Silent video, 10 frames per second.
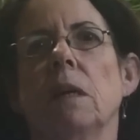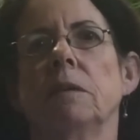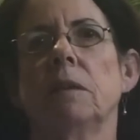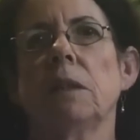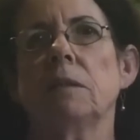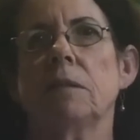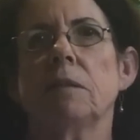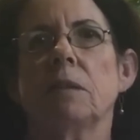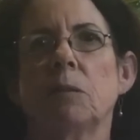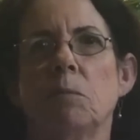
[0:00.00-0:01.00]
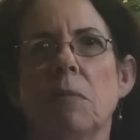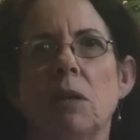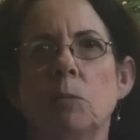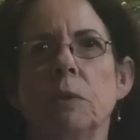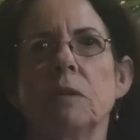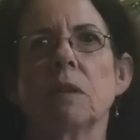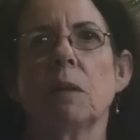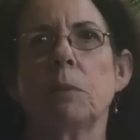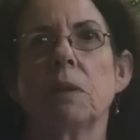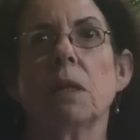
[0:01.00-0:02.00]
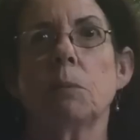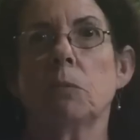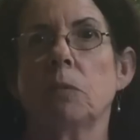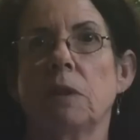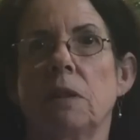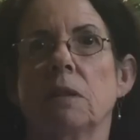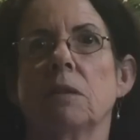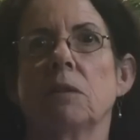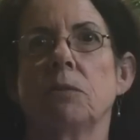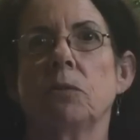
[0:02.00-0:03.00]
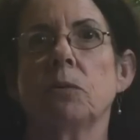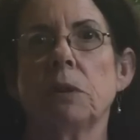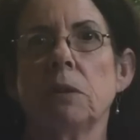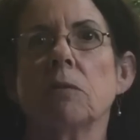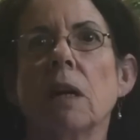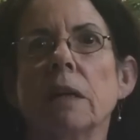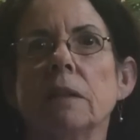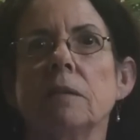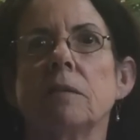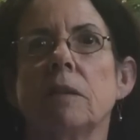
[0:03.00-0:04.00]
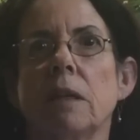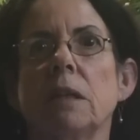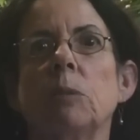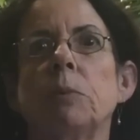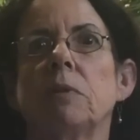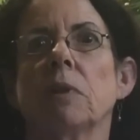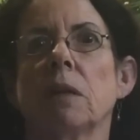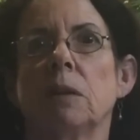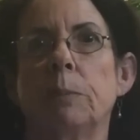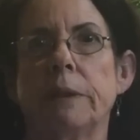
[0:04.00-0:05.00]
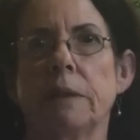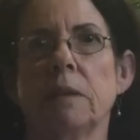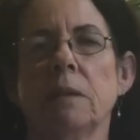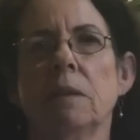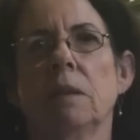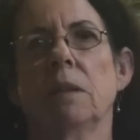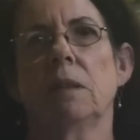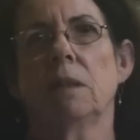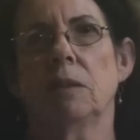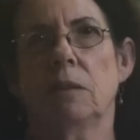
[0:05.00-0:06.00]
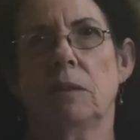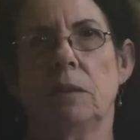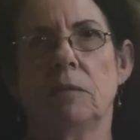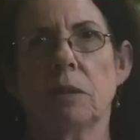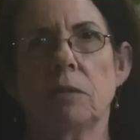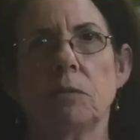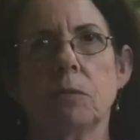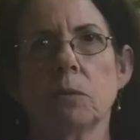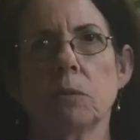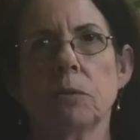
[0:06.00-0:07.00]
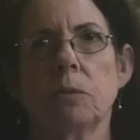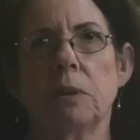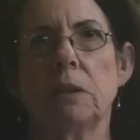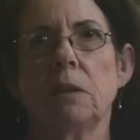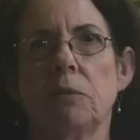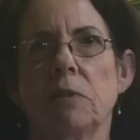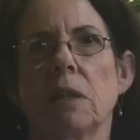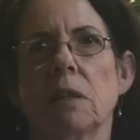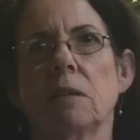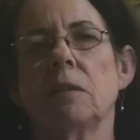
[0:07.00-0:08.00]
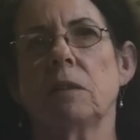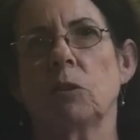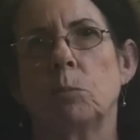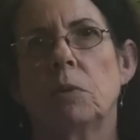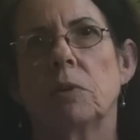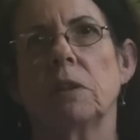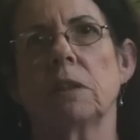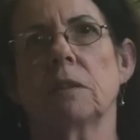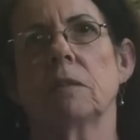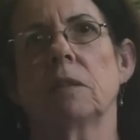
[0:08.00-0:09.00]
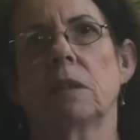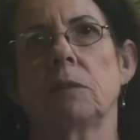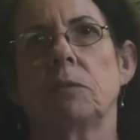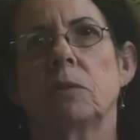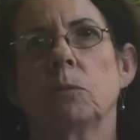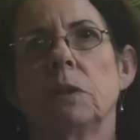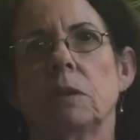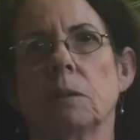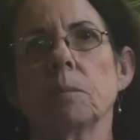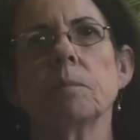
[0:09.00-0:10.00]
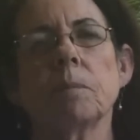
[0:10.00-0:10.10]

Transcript: And the next moment, I became aware of three greys standing beside the bed. In such full 3D reality, they were blocking out the light from the window.